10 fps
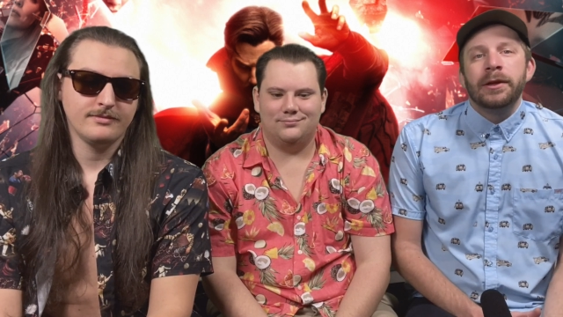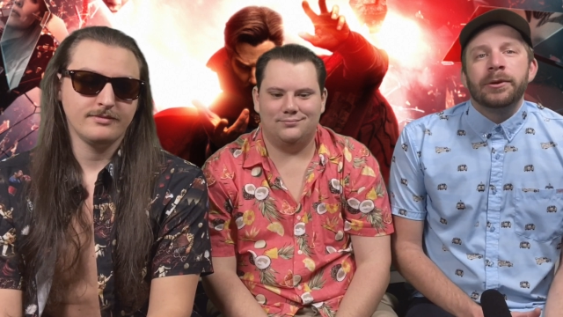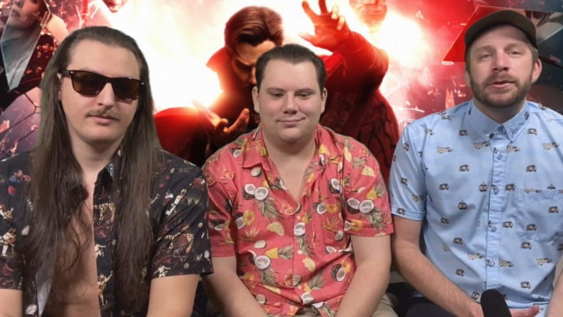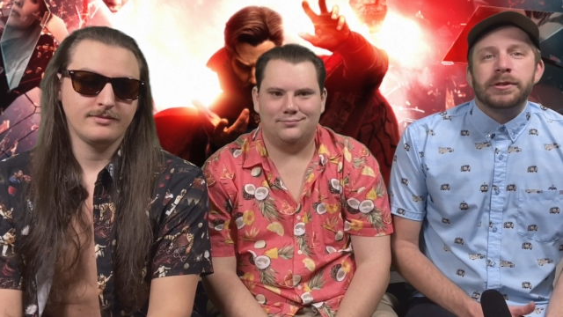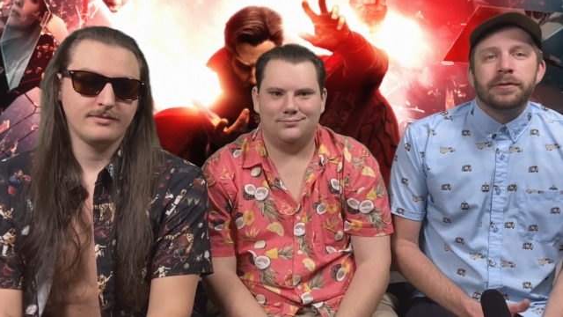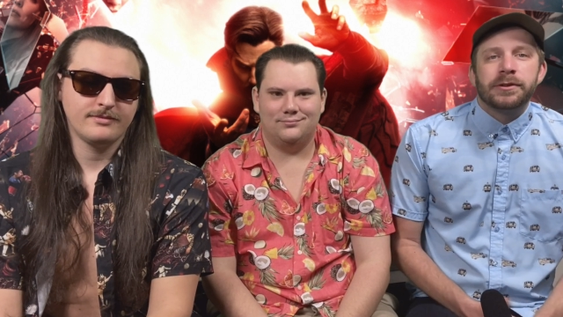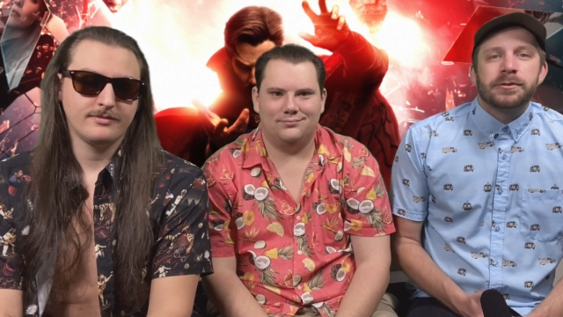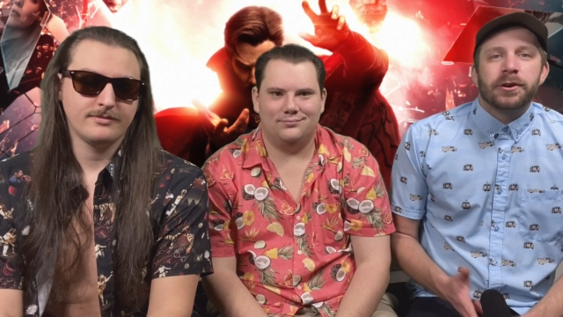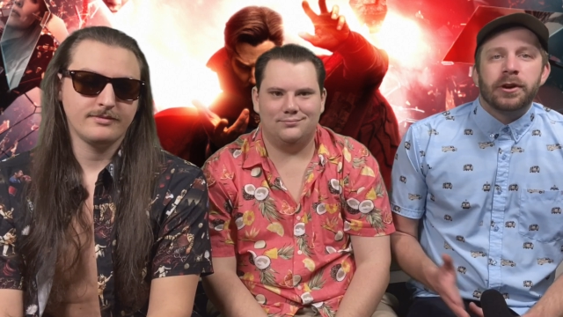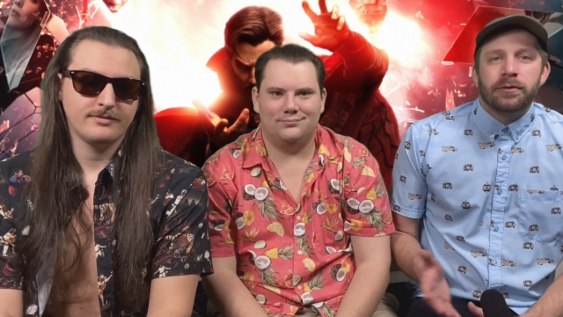Speaker 1: We also have links to
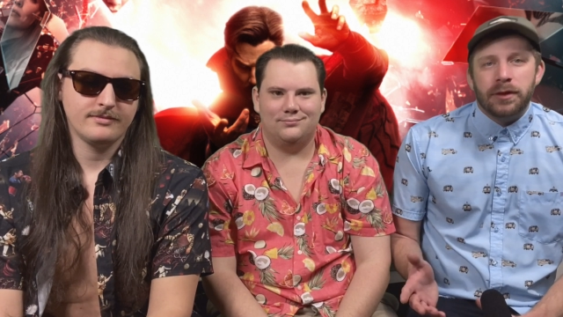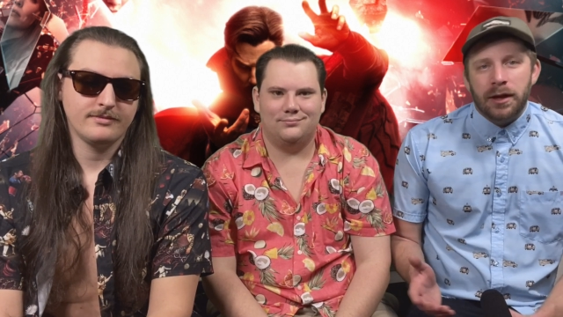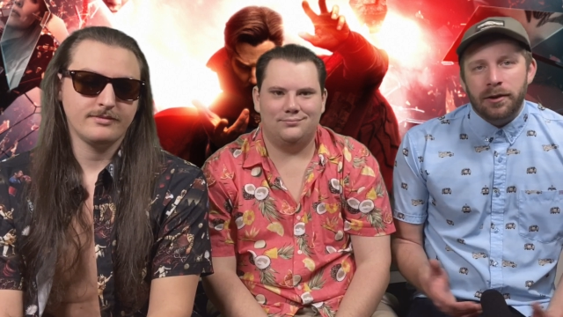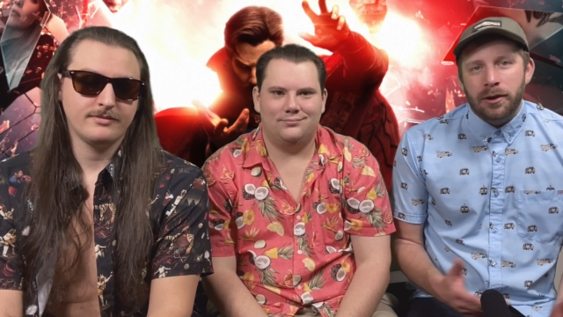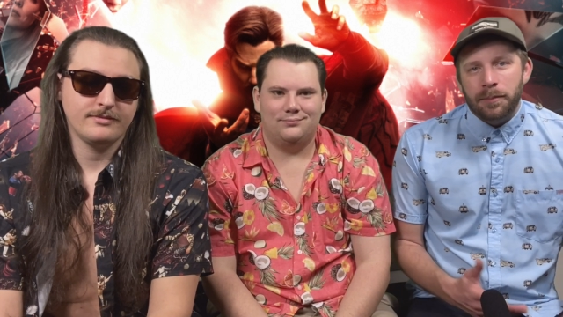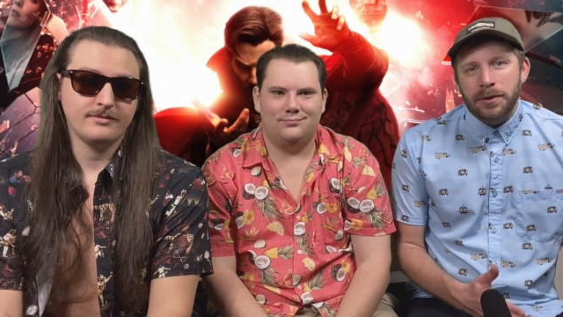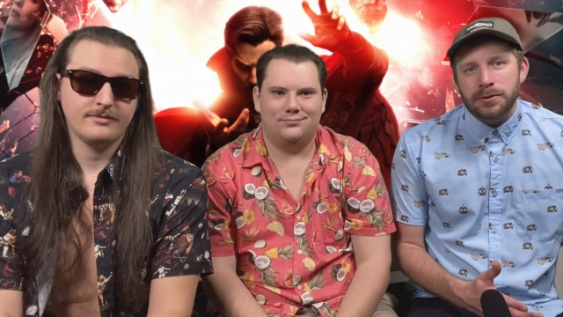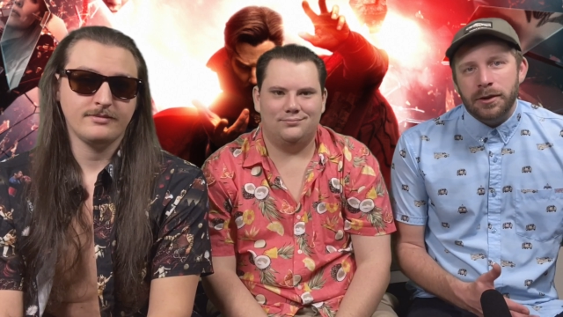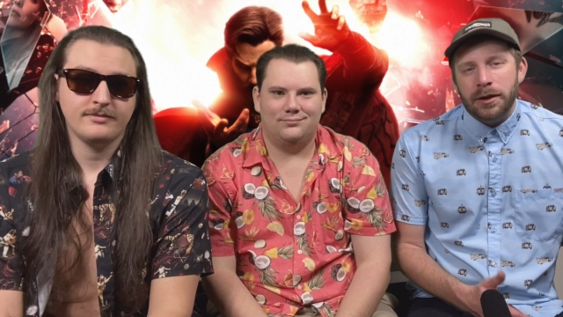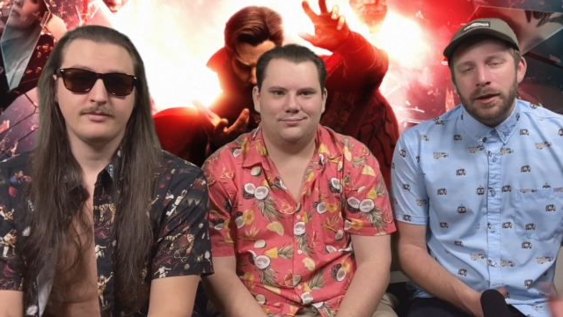our Ko-fi account and our
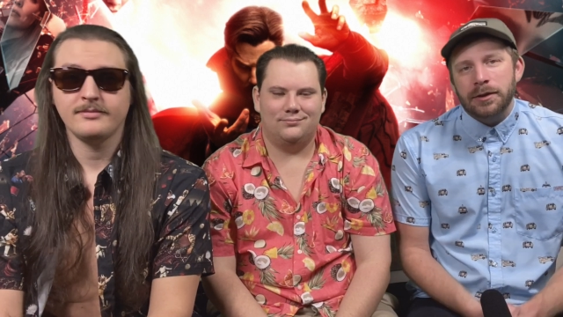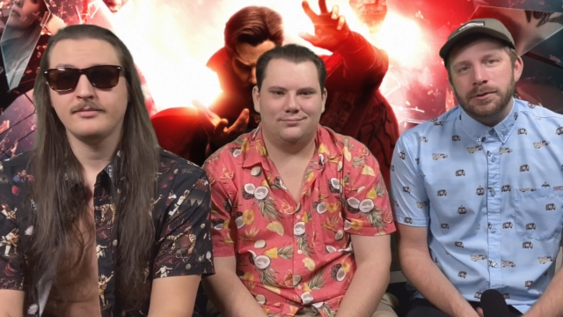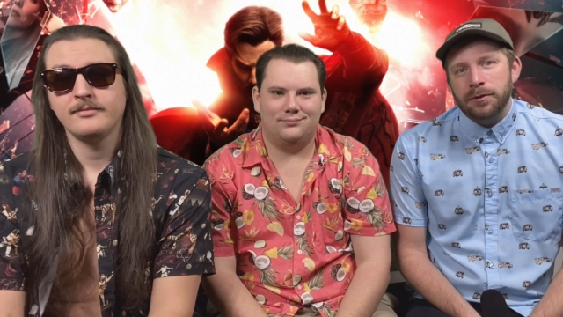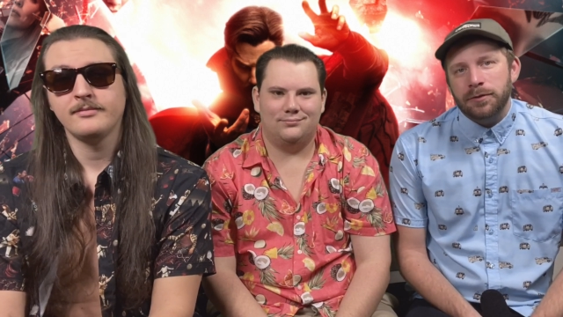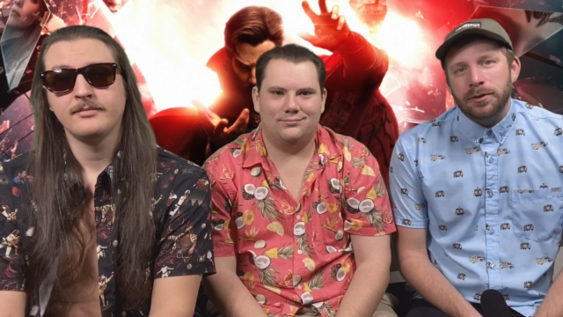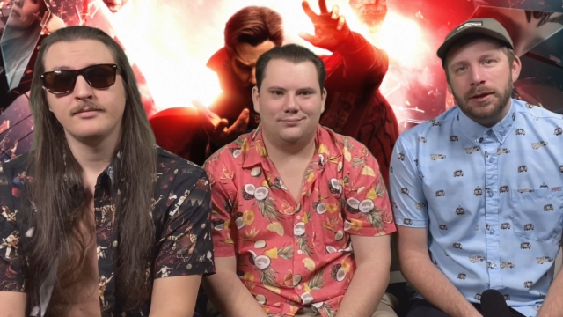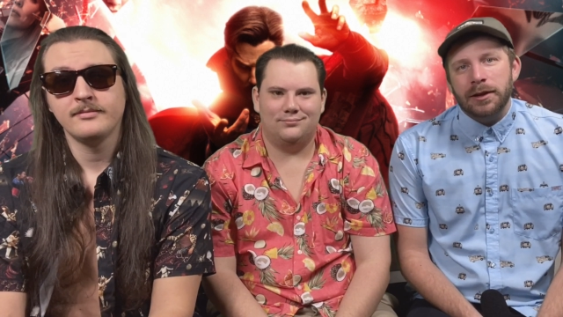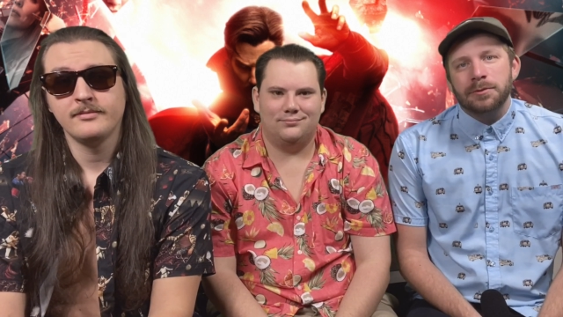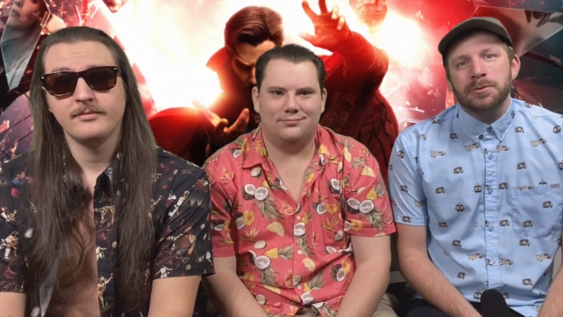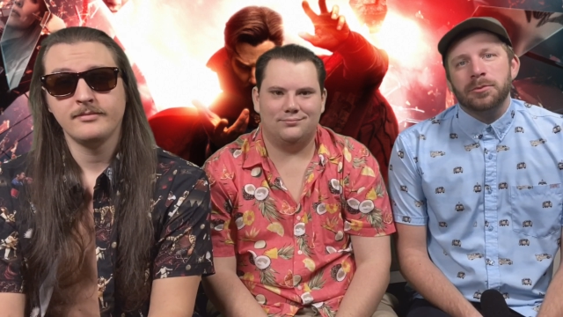Patreon account, so if you'd like to
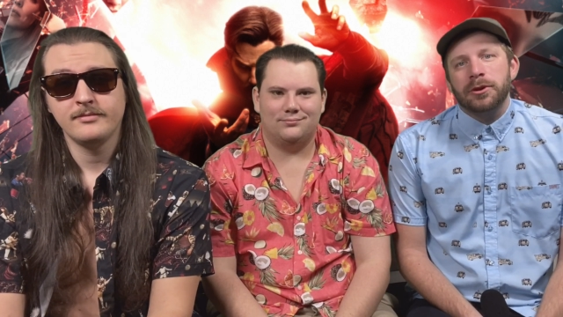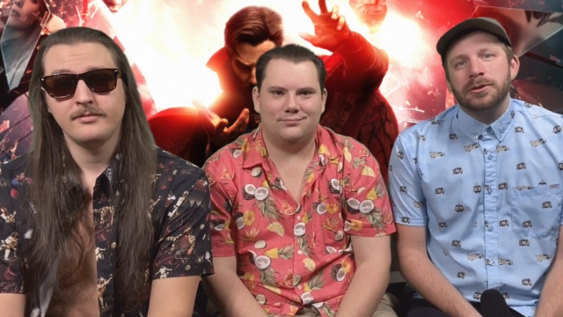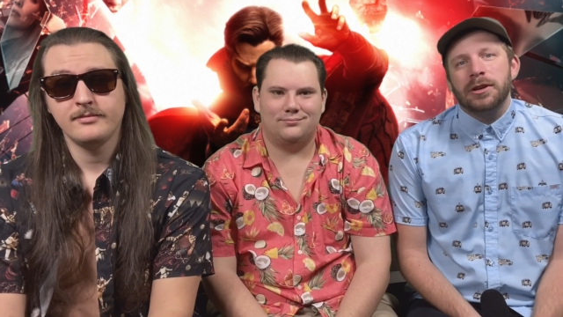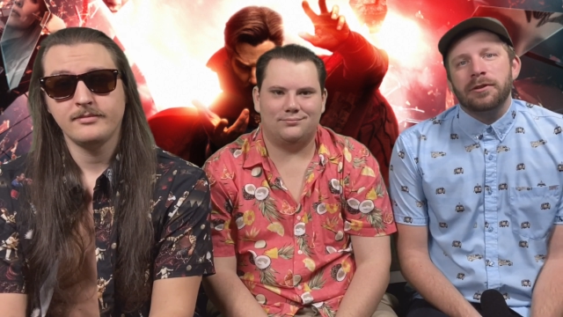help support our channel